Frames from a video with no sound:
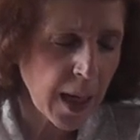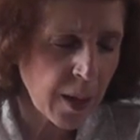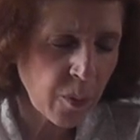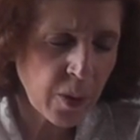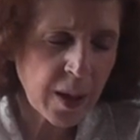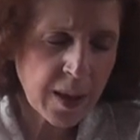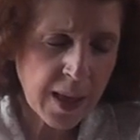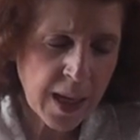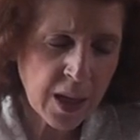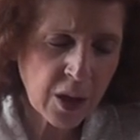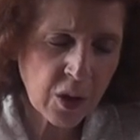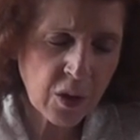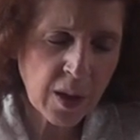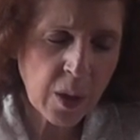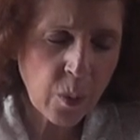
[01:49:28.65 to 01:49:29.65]
And we thank
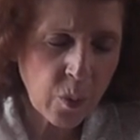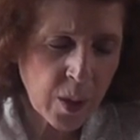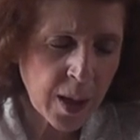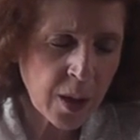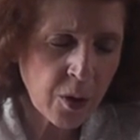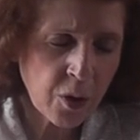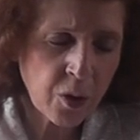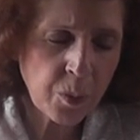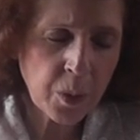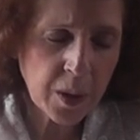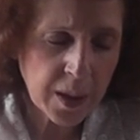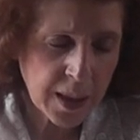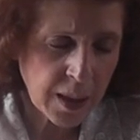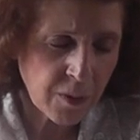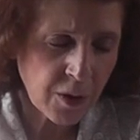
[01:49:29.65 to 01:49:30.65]
you that we who
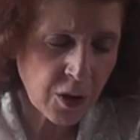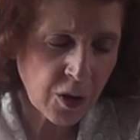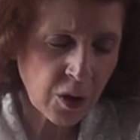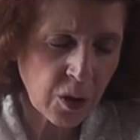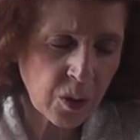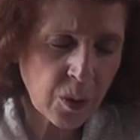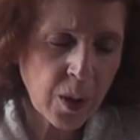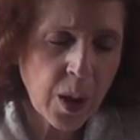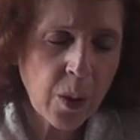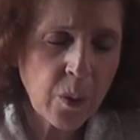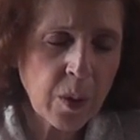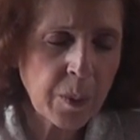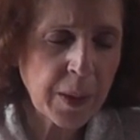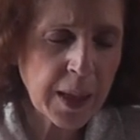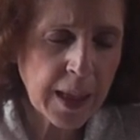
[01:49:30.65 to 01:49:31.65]
believe in you
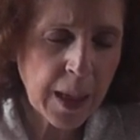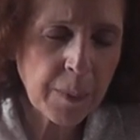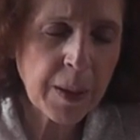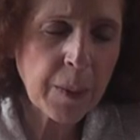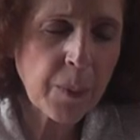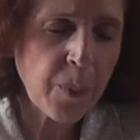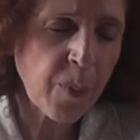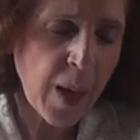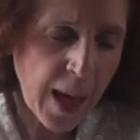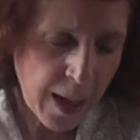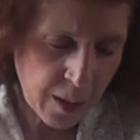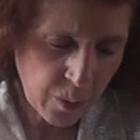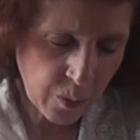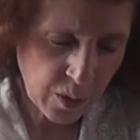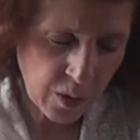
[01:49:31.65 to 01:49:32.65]
will be coming
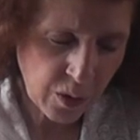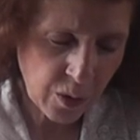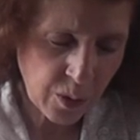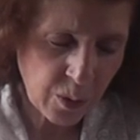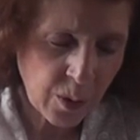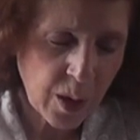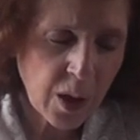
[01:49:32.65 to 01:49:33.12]
back with you